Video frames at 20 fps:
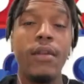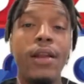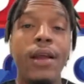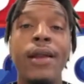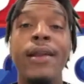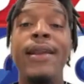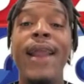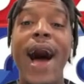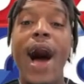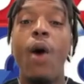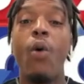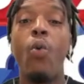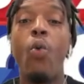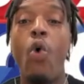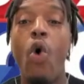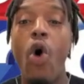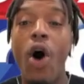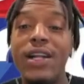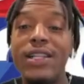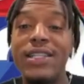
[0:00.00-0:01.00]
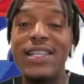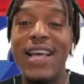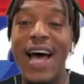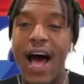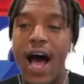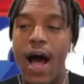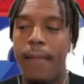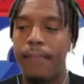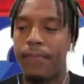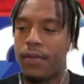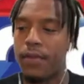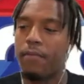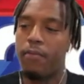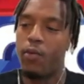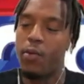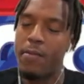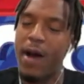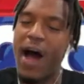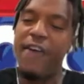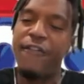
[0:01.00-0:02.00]
not one time,
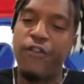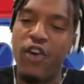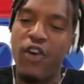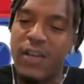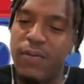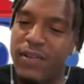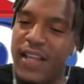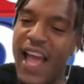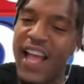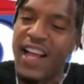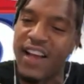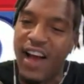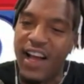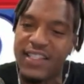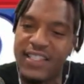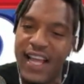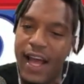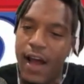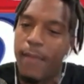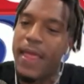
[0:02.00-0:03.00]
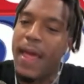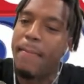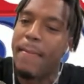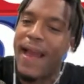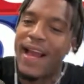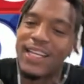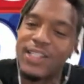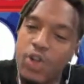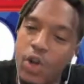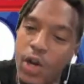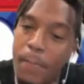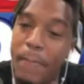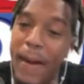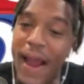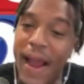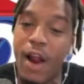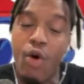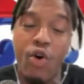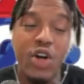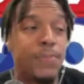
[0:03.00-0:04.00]
when my friends put their guns down, they making sure the
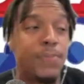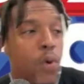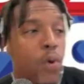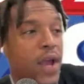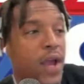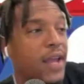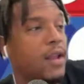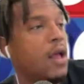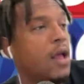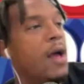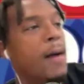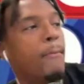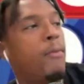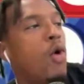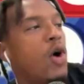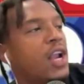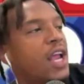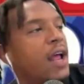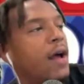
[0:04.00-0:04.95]
barrel is pointed